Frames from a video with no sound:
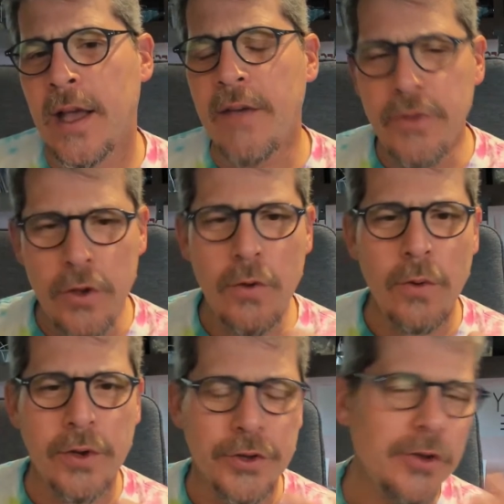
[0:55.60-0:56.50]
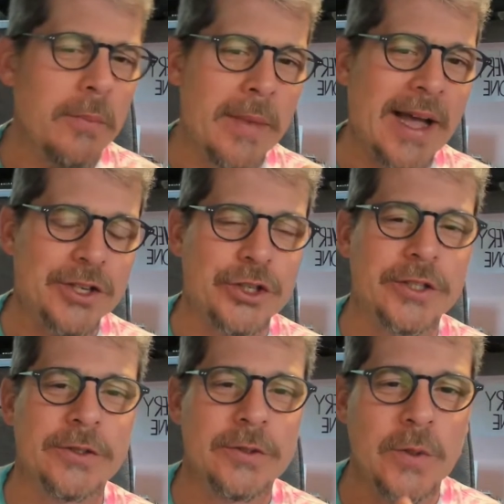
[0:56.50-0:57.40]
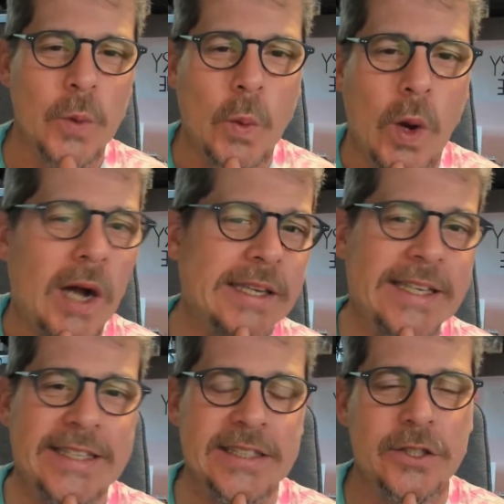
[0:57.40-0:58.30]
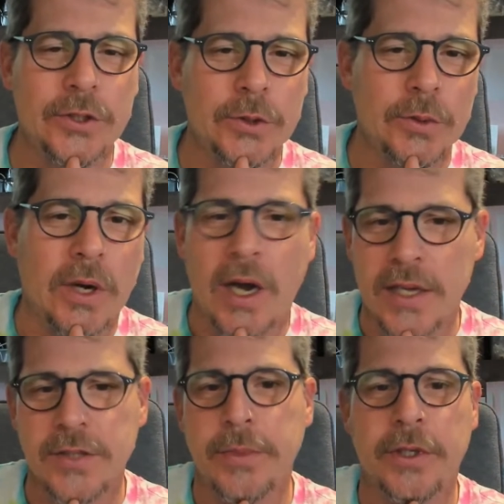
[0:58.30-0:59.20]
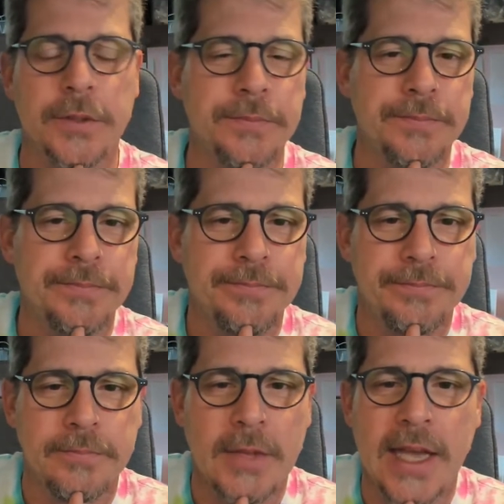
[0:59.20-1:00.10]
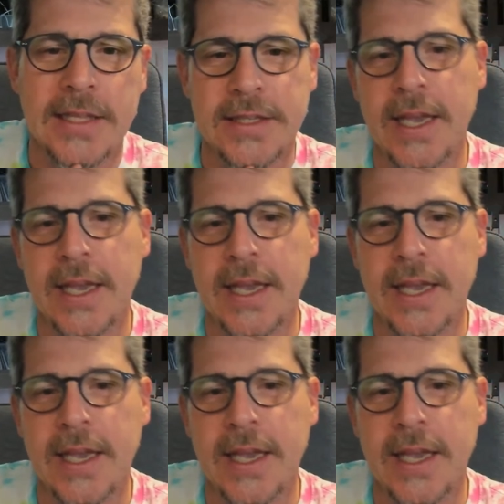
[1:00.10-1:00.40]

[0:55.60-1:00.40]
Could you imagine walking into a hospital and